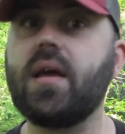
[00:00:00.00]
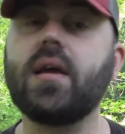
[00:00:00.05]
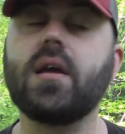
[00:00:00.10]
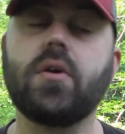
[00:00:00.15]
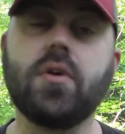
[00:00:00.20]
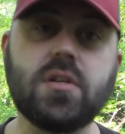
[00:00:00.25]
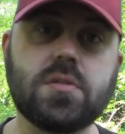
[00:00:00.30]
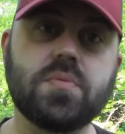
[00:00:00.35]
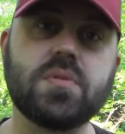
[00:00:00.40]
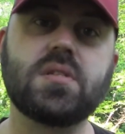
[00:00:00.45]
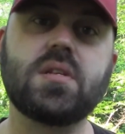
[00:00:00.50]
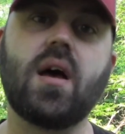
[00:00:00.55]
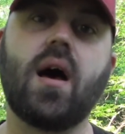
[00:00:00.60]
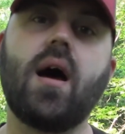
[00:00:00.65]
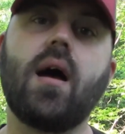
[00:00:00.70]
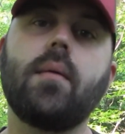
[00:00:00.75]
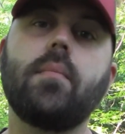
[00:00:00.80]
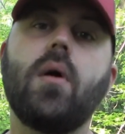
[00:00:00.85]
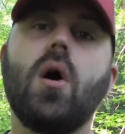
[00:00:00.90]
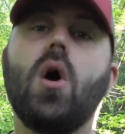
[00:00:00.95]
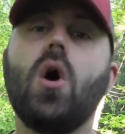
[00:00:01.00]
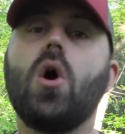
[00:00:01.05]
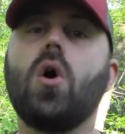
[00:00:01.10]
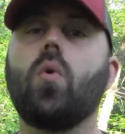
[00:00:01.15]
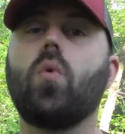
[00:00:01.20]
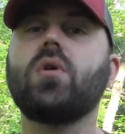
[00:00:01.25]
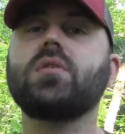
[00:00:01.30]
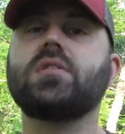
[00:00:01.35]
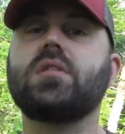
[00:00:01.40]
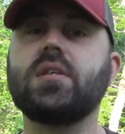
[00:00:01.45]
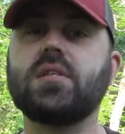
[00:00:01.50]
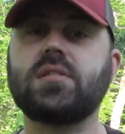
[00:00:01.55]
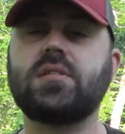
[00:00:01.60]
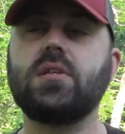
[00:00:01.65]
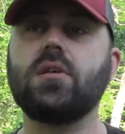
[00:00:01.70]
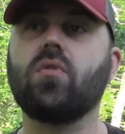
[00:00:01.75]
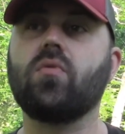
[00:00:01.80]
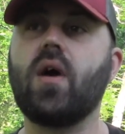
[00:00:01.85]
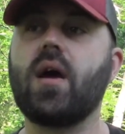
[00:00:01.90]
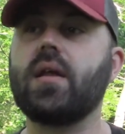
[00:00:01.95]
Christmas time was this
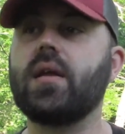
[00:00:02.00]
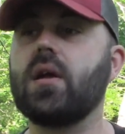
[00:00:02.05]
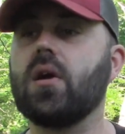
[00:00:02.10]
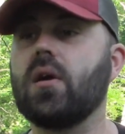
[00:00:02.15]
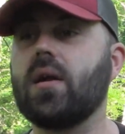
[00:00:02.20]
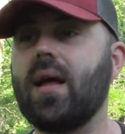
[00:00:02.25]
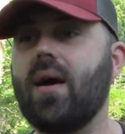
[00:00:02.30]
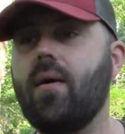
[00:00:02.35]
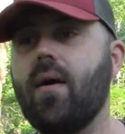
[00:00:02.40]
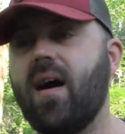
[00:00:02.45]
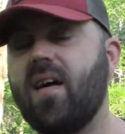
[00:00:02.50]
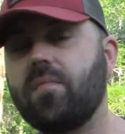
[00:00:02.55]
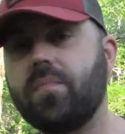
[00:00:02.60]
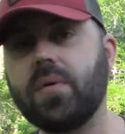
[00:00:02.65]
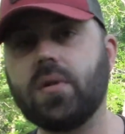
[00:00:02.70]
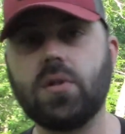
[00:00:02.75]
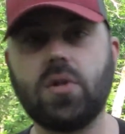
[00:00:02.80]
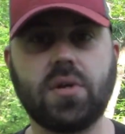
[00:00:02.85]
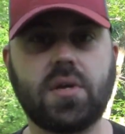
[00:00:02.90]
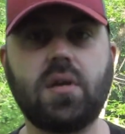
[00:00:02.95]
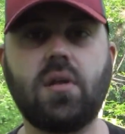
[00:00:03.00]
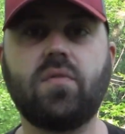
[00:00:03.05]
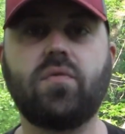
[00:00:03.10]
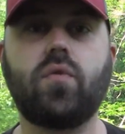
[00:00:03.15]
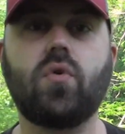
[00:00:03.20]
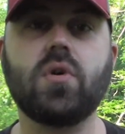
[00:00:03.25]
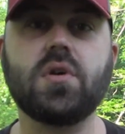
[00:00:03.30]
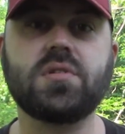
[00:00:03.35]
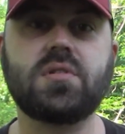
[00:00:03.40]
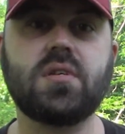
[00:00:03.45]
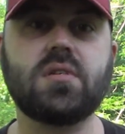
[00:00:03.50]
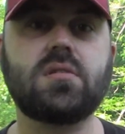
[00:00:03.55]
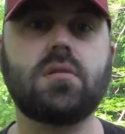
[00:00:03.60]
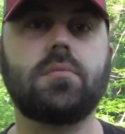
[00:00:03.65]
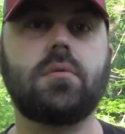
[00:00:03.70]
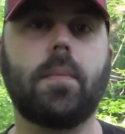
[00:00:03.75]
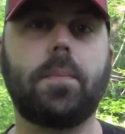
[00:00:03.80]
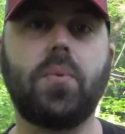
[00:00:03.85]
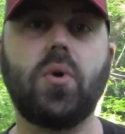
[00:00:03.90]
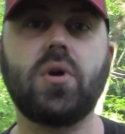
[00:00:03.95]
deal right here. Now I've been looking for a
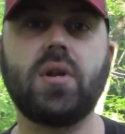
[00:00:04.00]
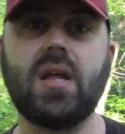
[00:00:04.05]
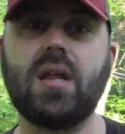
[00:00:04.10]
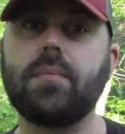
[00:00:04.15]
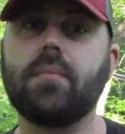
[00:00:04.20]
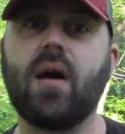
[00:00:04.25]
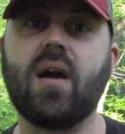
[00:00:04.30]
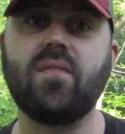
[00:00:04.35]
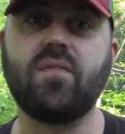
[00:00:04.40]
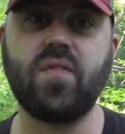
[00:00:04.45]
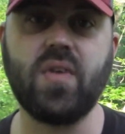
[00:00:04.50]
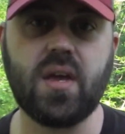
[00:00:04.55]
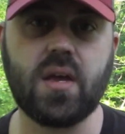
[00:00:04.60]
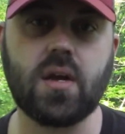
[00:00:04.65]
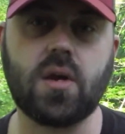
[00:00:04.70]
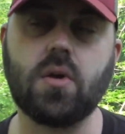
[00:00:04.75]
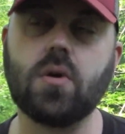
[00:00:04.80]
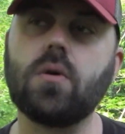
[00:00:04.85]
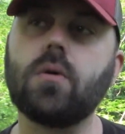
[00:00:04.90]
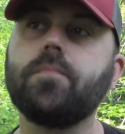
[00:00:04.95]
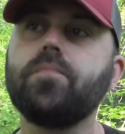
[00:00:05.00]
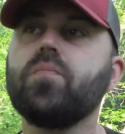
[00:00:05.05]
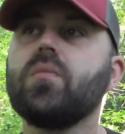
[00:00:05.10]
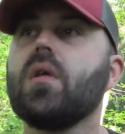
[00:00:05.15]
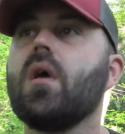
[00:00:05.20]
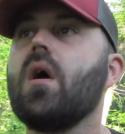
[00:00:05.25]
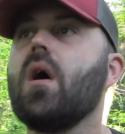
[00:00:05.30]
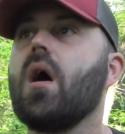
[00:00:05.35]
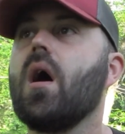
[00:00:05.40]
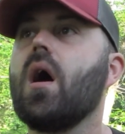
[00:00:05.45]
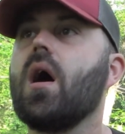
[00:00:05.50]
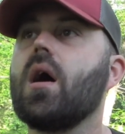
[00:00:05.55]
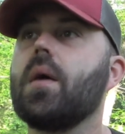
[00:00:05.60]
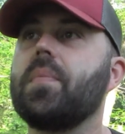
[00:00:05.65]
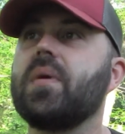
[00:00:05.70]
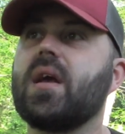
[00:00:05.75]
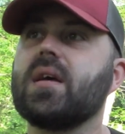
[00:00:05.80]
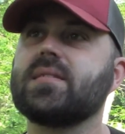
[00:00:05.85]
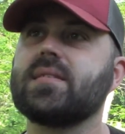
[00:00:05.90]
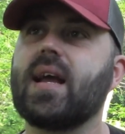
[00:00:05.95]
system to put in my vehicle uh,
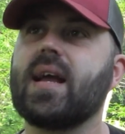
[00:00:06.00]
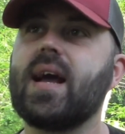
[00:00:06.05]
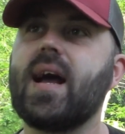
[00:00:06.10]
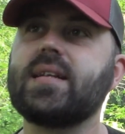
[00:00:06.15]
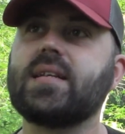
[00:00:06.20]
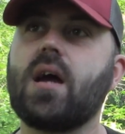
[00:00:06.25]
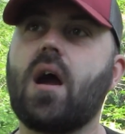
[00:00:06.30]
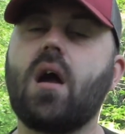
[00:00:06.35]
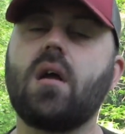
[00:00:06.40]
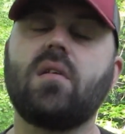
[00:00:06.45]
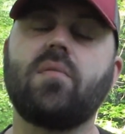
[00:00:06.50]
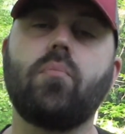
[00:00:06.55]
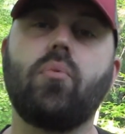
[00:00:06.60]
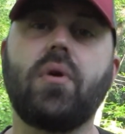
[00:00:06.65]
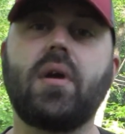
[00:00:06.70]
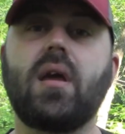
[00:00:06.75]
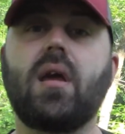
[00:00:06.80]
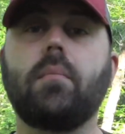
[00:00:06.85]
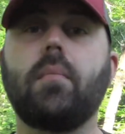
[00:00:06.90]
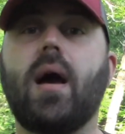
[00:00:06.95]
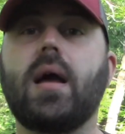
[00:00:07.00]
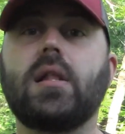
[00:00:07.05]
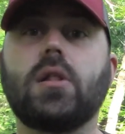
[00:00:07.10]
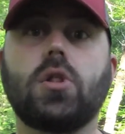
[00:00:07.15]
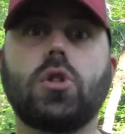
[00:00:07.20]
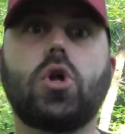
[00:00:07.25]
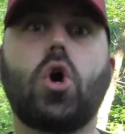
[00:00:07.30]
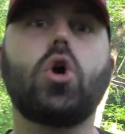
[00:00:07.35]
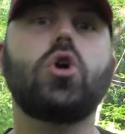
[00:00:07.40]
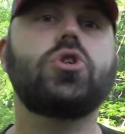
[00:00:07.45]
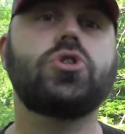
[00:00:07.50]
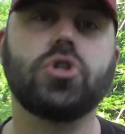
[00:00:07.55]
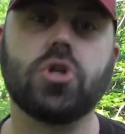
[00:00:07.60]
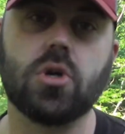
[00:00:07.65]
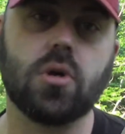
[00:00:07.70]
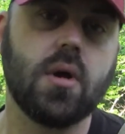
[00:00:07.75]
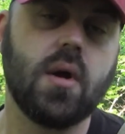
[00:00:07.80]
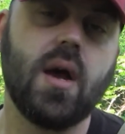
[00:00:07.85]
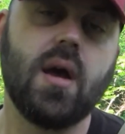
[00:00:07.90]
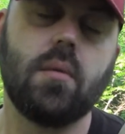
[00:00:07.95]
because I got tired of bringing my
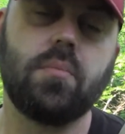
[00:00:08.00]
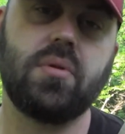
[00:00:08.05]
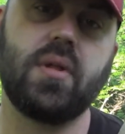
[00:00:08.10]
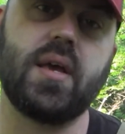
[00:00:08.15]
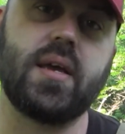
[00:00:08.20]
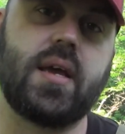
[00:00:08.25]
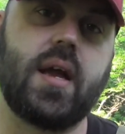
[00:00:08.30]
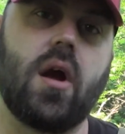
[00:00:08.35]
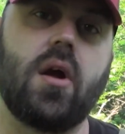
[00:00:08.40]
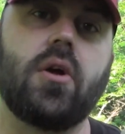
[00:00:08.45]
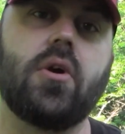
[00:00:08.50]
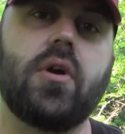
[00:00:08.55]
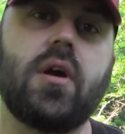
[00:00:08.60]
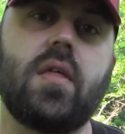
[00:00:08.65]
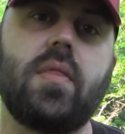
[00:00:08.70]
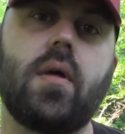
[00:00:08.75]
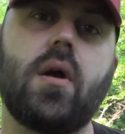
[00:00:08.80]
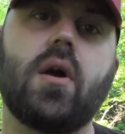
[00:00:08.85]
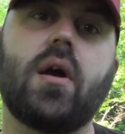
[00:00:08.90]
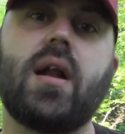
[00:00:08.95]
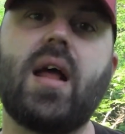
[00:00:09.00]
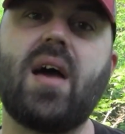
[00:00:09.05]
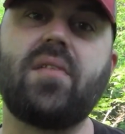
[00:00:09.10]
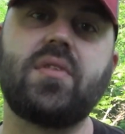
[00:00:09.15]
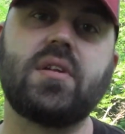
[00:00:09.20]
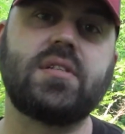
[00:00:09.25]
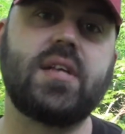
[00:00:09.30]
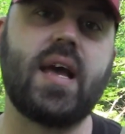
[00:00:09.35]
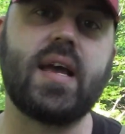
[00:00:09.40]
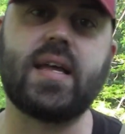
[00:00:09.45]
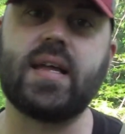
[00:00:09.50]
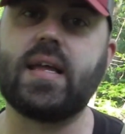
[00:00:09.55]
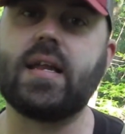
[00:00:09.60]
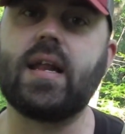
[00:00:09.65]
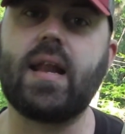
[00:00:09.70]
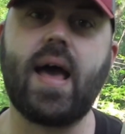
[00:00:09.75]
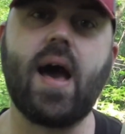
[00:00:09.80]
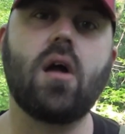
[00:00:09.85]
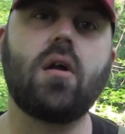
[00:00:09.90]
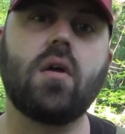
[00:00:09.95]
larger plate carrier in there and having to take it in
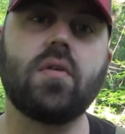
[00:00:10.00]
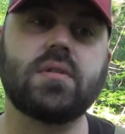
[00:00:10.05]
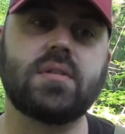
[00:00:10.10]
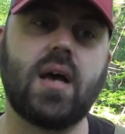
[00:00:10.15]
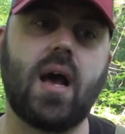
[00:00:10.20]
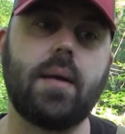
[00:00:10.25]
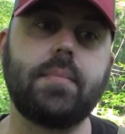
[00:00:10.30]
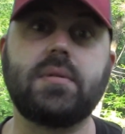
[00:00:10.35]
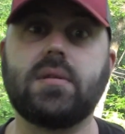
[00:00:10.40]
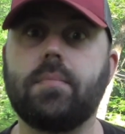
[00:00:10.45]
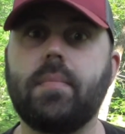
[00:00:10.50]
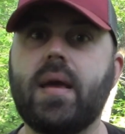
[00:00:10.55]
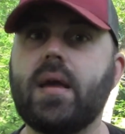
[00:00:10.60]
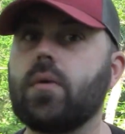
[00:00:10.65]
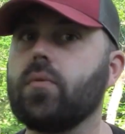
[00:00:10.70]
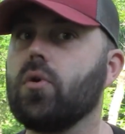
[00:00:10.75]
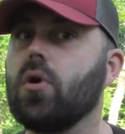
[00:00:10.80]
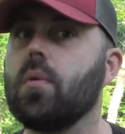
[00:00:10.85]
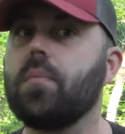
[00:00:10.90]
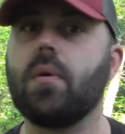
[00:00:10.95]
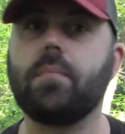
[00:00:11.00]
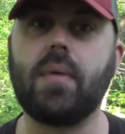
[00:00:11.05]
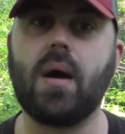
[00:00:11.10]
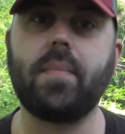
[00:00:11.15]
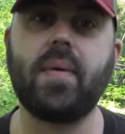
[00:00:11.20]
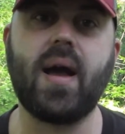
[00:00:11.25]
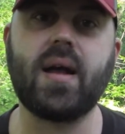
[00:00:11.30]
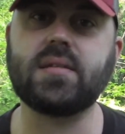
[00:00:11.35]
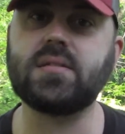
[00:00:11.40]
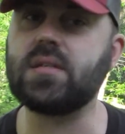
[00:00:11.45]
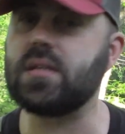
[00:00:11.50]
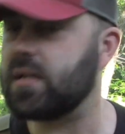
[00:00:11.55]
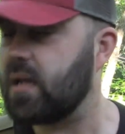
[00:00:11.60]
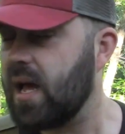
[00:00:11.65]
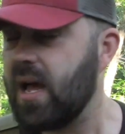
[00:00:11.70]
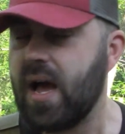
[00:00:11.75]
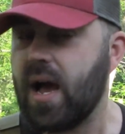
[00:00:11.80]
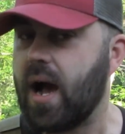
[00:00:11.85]
and out all the time to make room in my back seat.